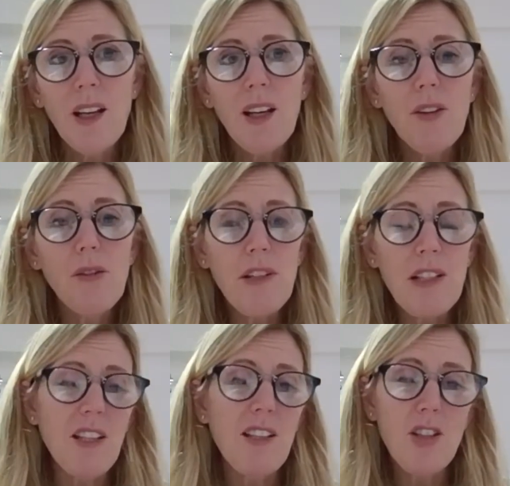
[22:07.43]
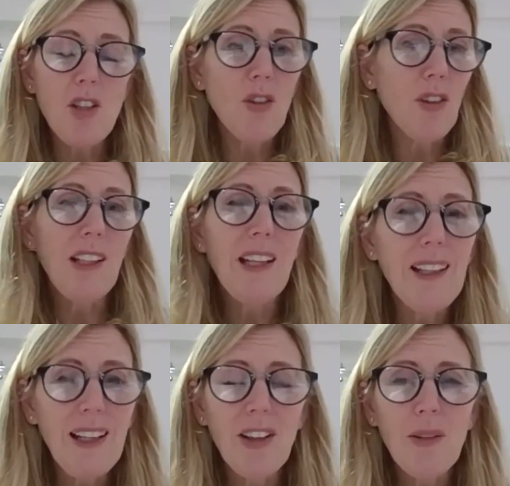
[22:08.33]
the risk is you're not going to get an
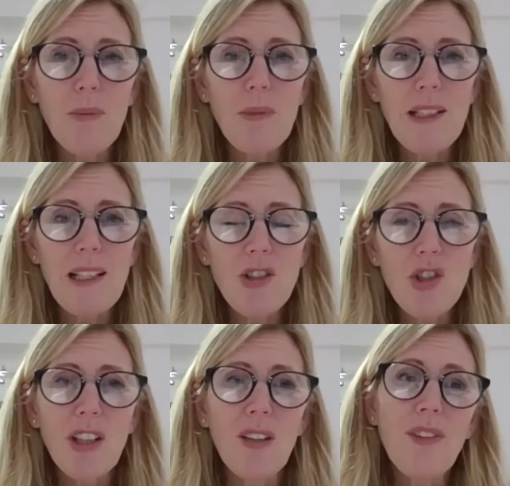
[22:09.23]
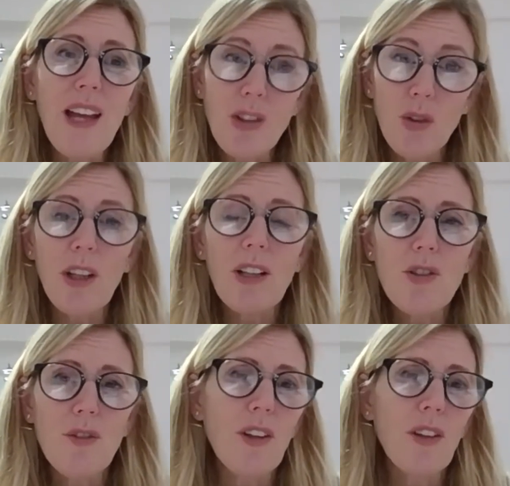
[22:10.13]
outcome in mediation, and then you're going
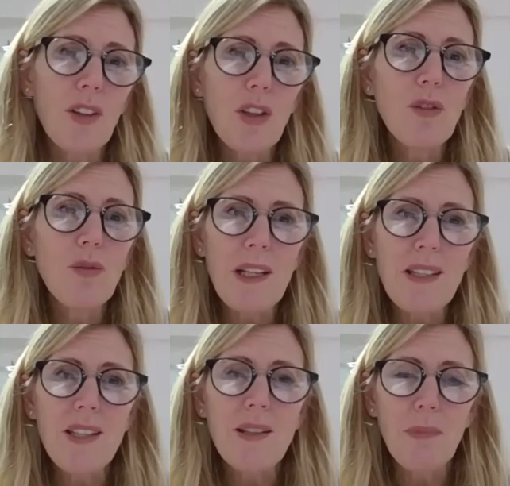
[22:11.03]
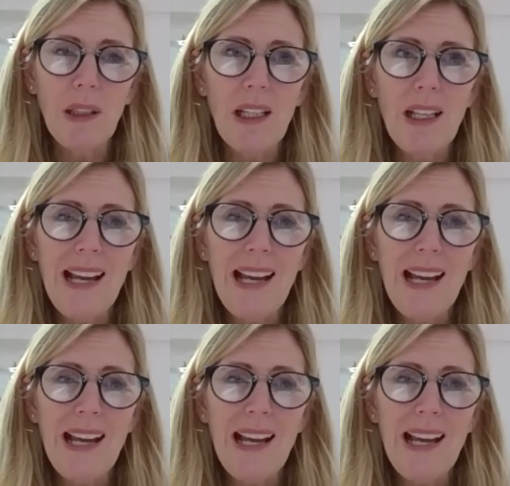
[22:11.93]
to feel that you've wasted money.